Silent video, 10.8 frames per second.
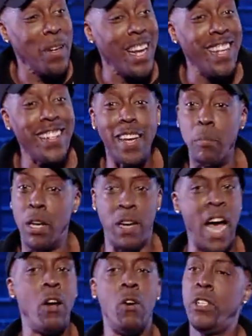but they saying, but
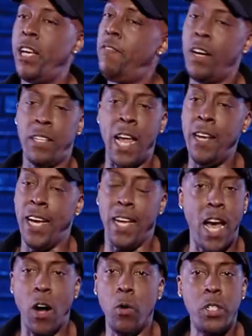not OJ. Fuck that nigga,
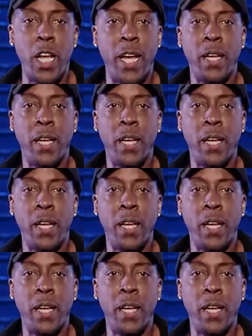not OJ.